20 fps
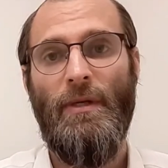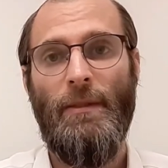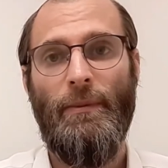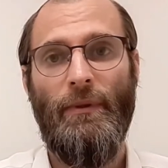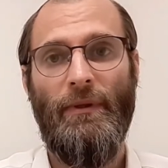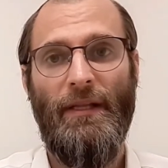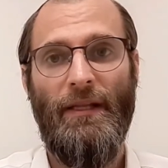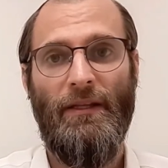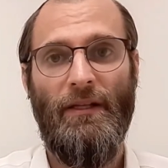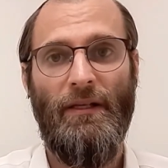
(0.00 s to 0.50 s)

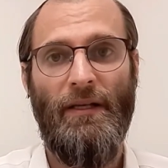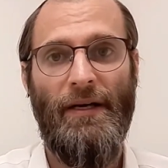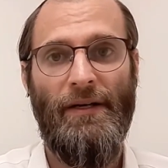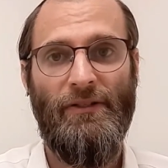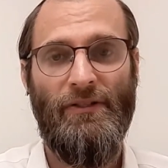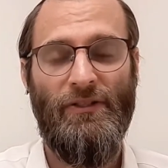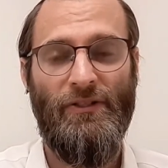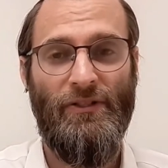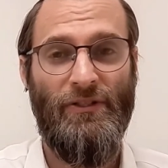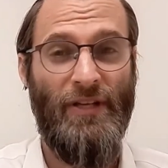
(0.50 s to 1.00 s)
people that the
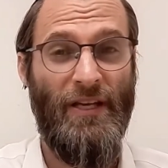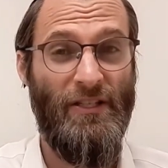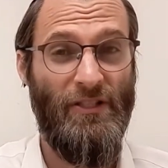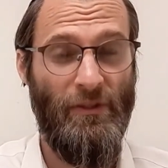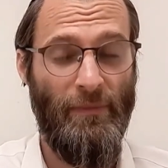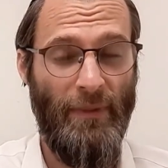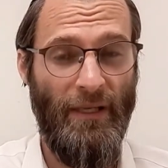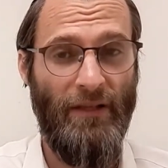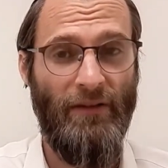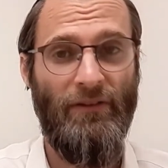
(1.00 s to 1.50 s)
narcissist
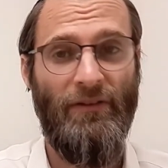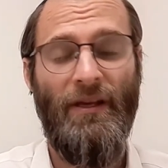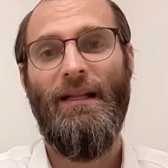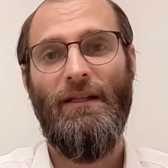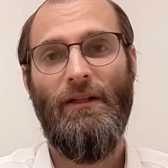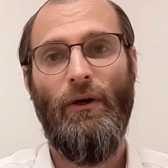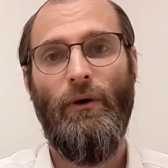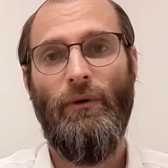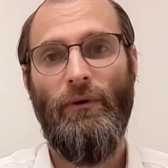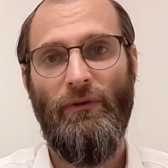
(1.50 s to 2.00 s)
has spent a
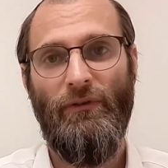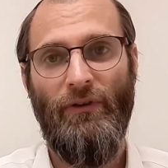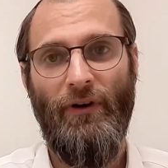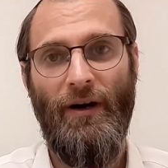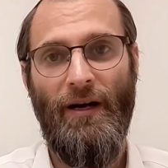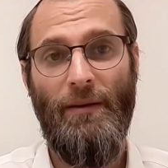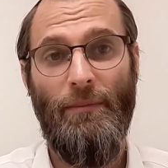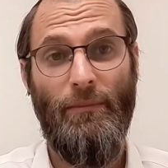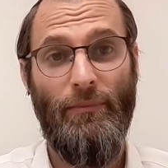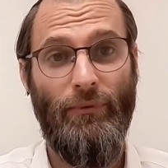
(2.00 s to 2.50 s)
long
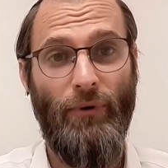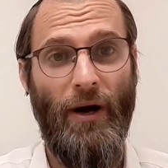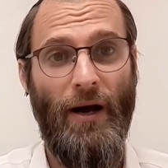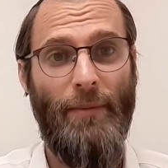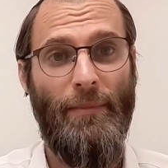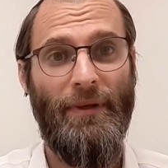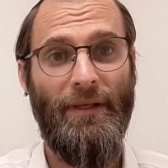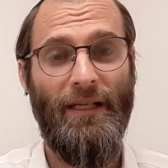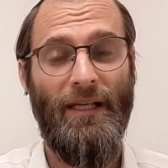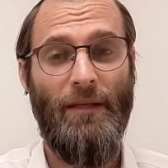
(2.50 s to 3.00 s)
time
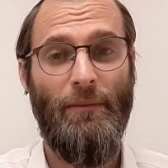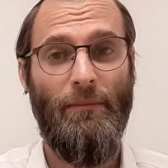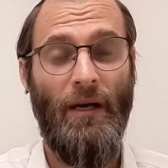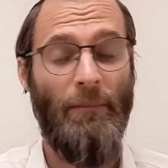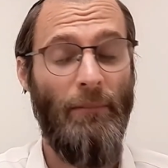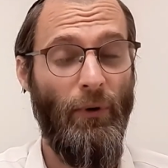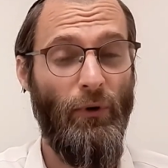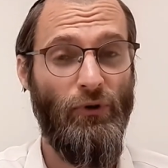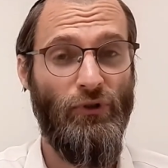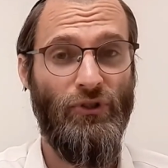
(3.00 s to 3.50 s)
bribing and
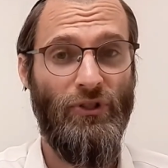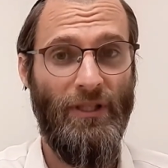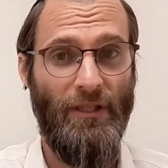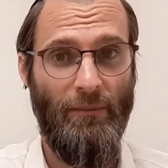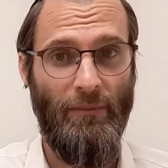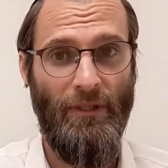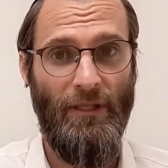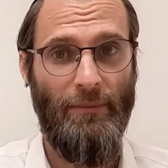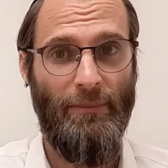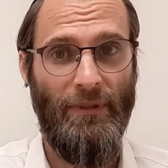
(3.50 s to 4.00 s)

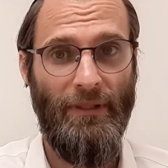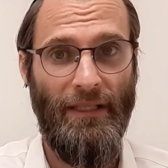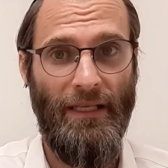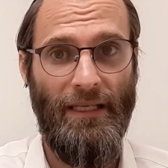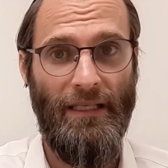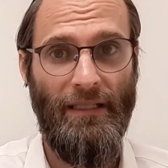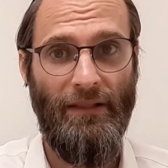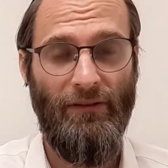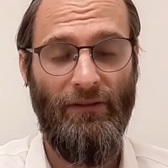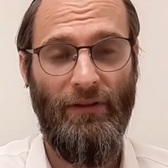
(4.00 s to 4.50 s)
emotionally
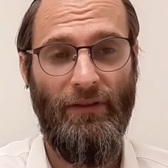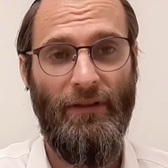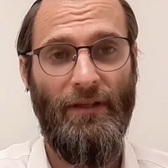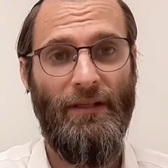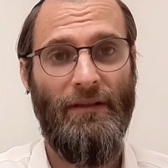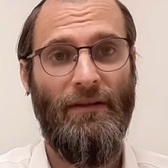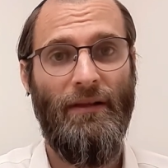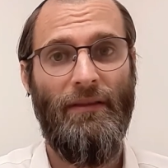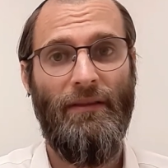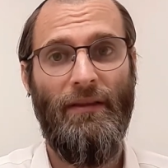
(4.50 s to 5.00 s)
manipulating to
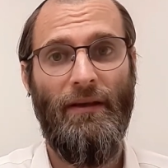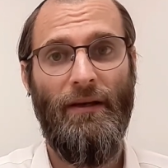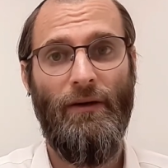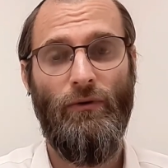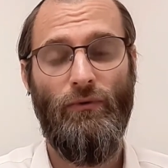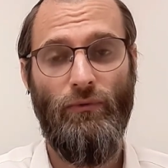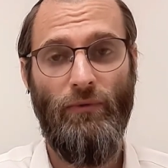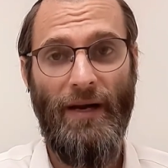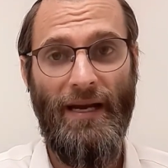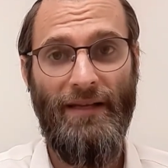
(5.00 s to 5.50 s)
think that they're
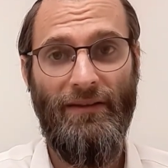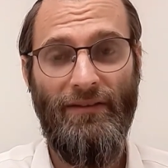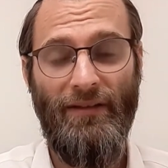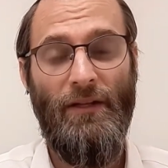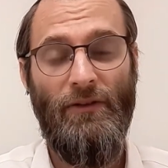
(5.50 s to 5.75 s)
great.